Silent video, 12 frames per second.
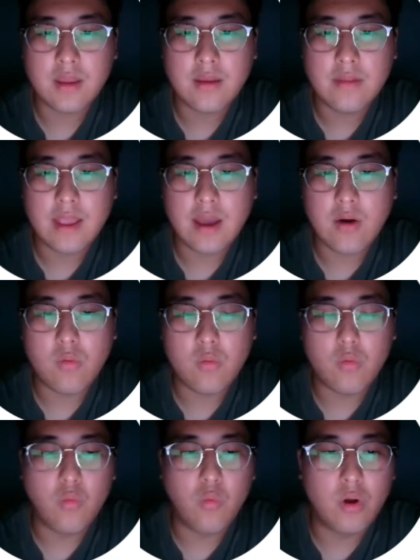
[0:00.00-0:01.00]
now
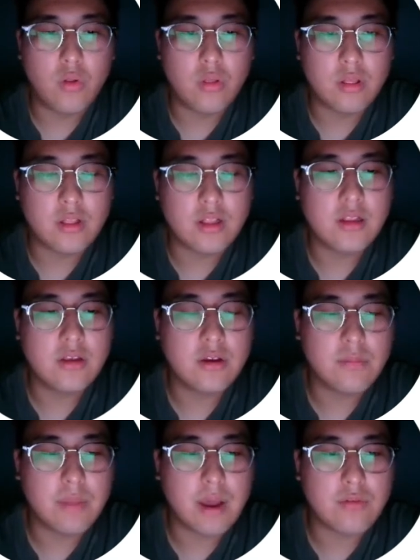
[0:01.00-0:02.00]
well
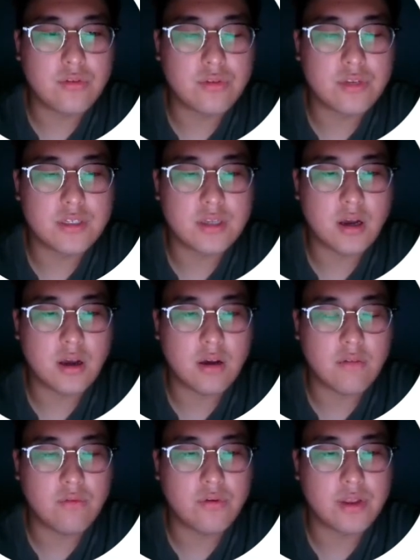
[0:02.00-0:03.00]
clear boundaries
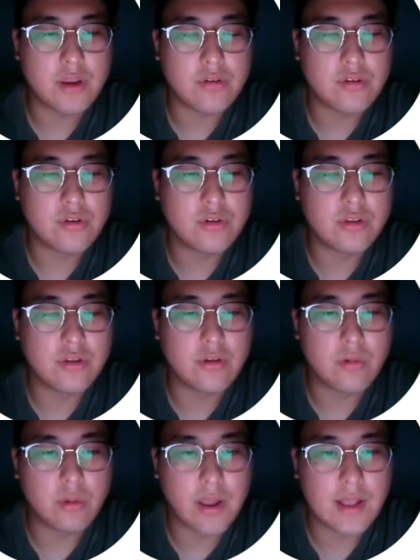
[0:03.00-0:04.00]
for their nuclear
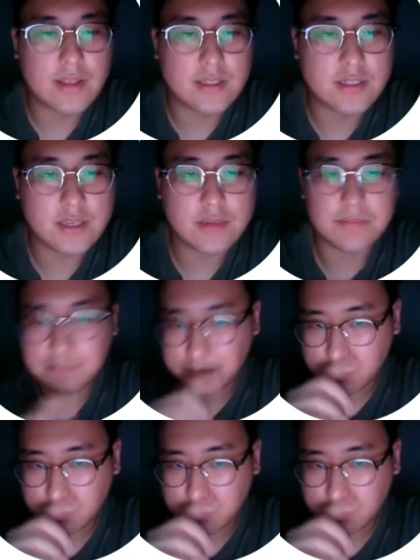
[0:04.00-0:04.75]
or NC.